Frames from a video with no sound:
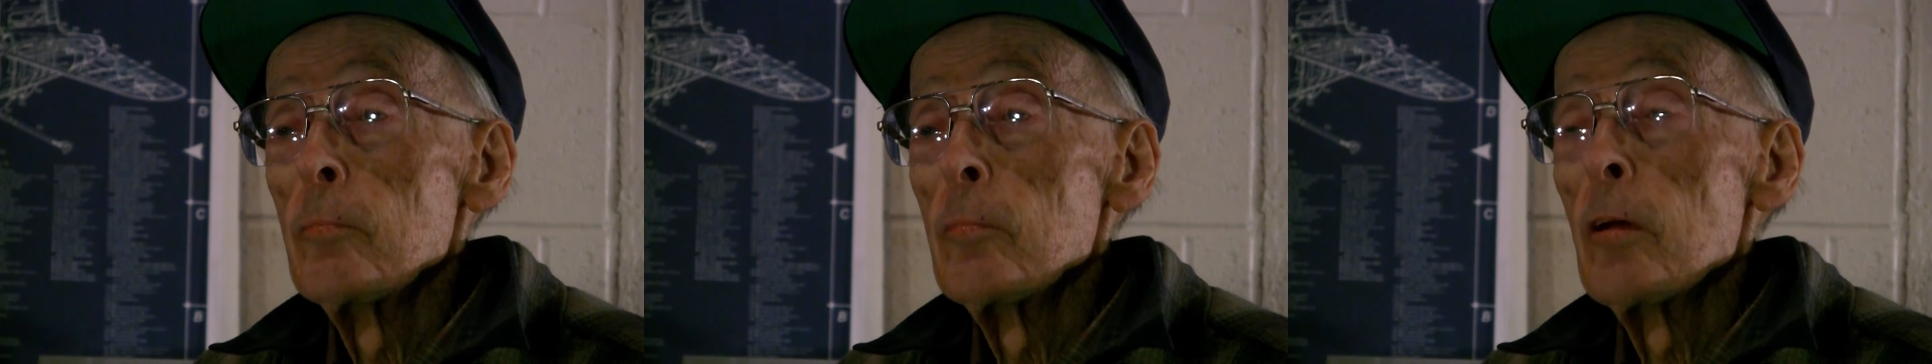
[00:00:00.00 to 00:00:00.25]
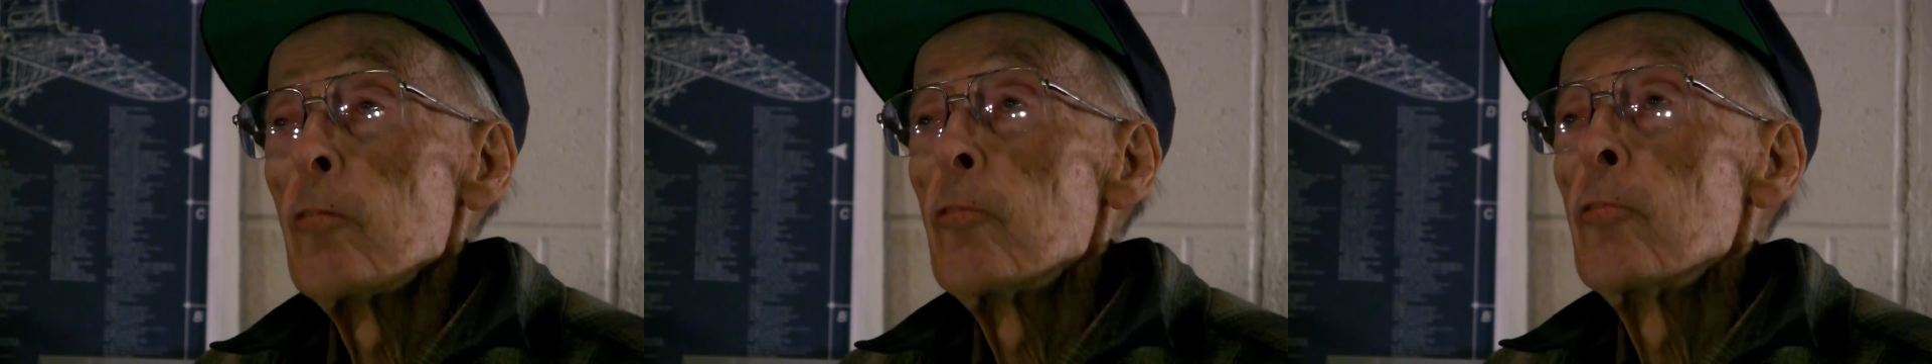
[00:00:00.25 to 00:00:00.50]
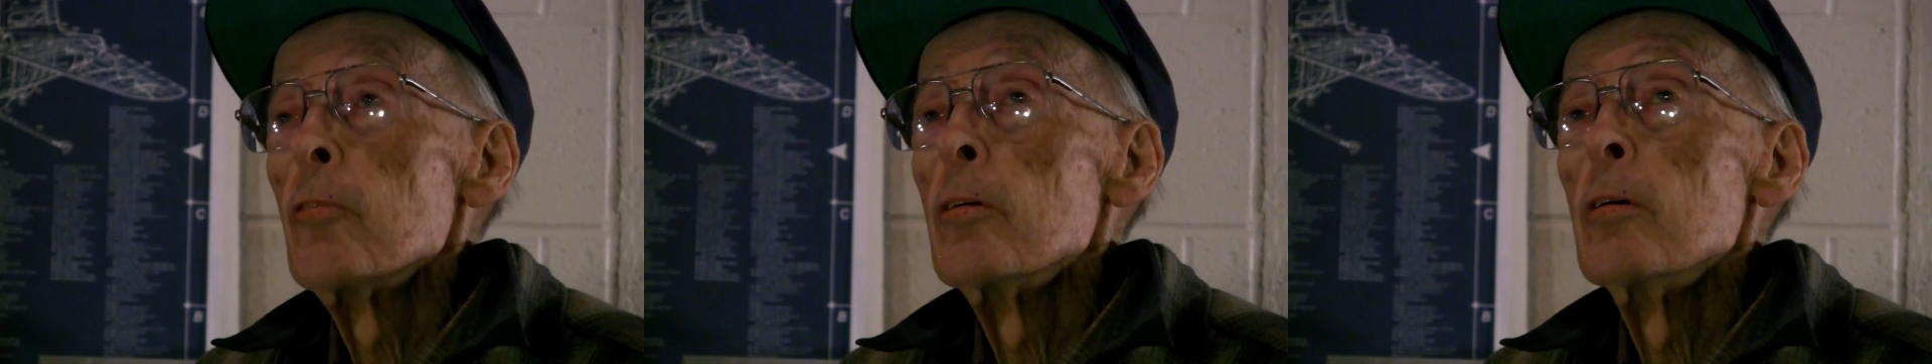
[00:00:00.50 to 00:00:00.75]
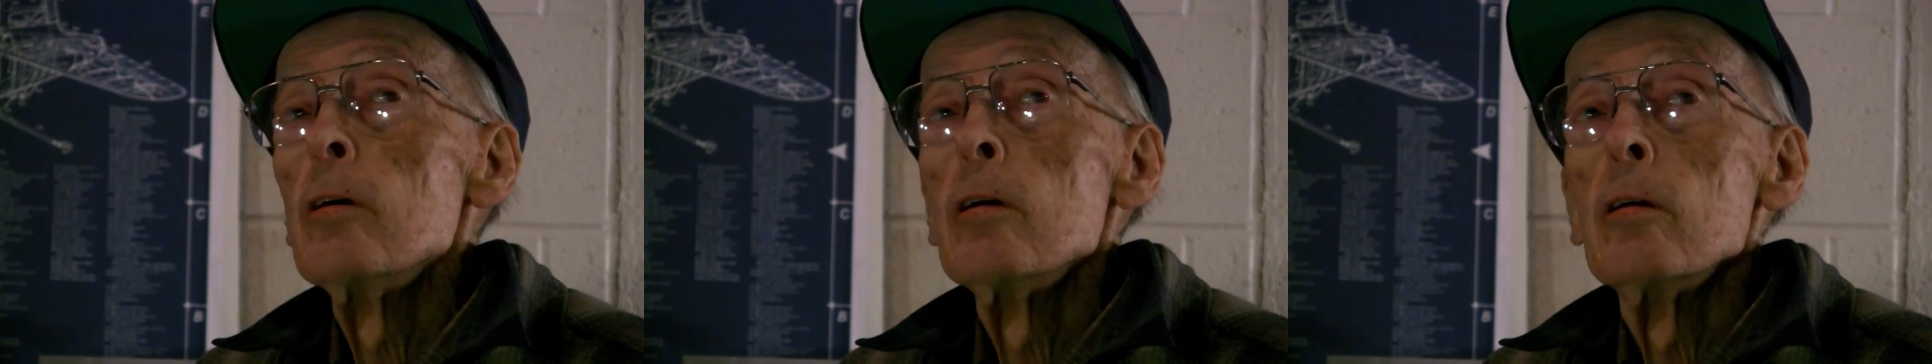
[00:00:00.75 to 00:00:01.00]
That's
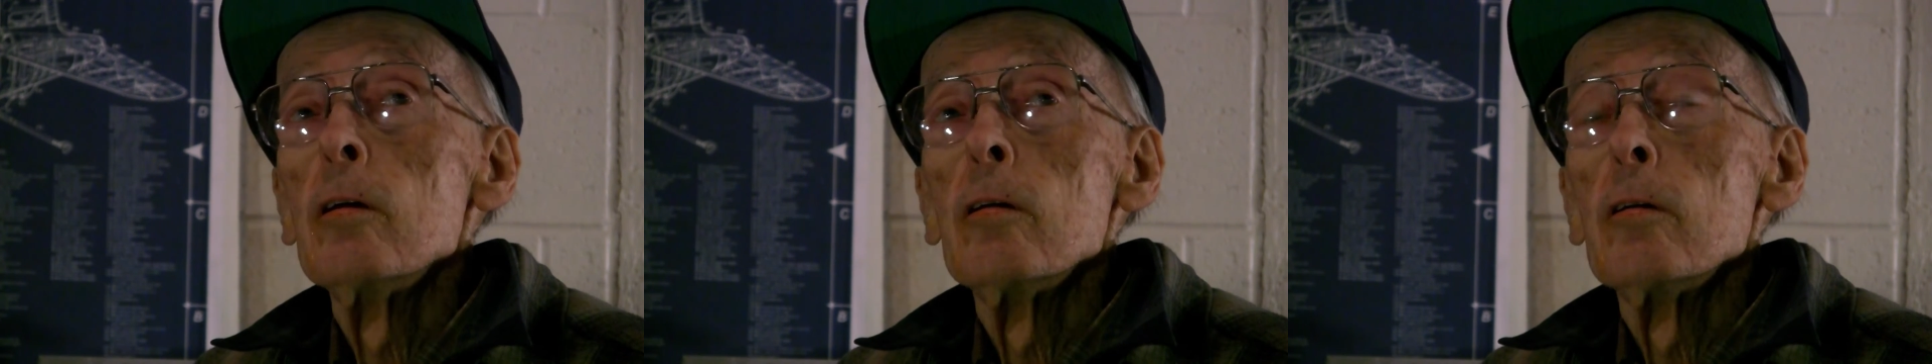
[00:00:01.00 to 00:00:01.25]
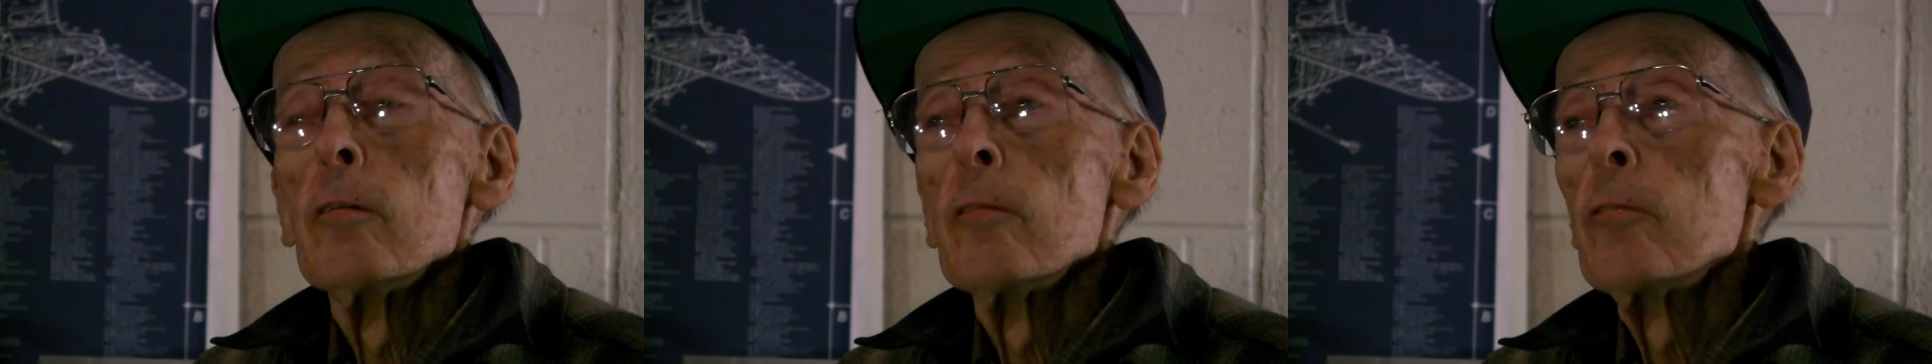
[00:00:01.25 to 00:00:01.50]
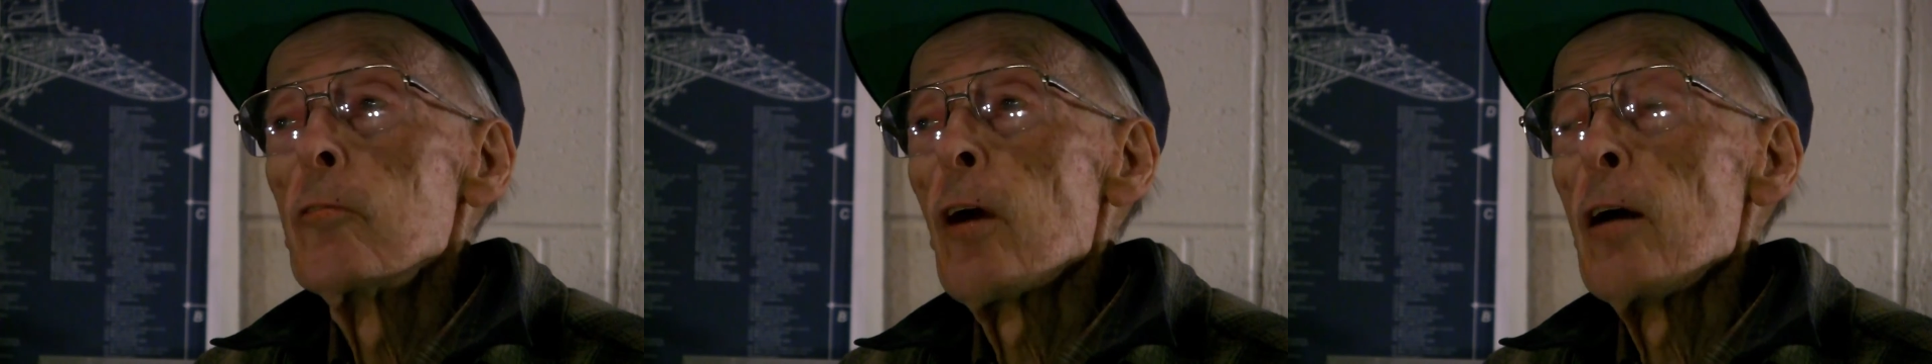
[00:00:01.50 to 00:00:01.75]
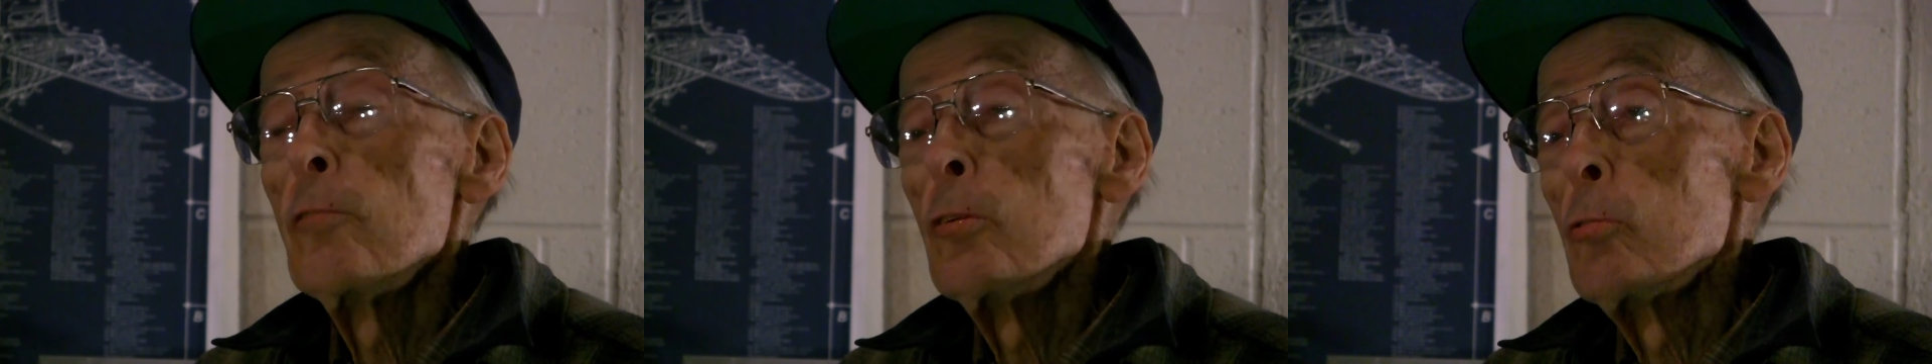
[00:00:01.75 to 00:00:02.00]
the
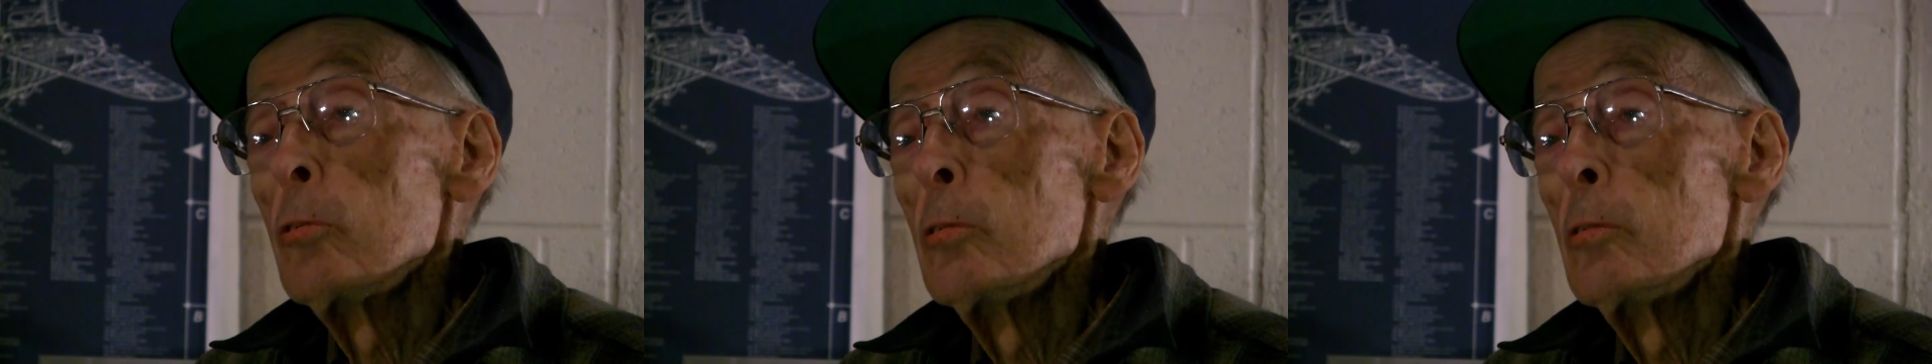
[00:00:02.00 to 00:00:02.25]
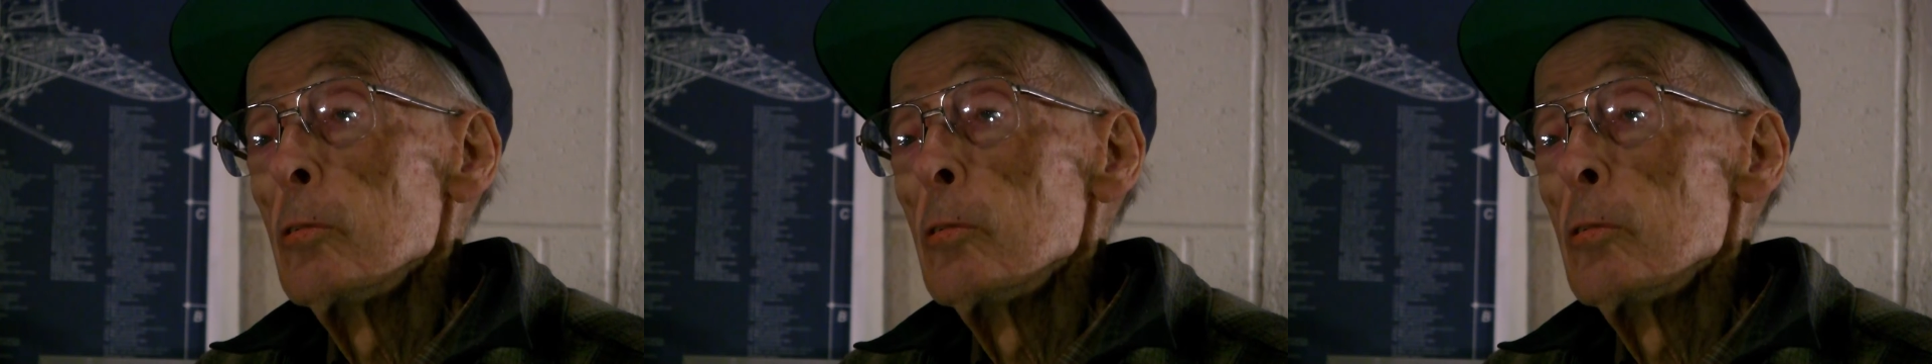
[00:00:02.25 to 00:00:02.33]
5U.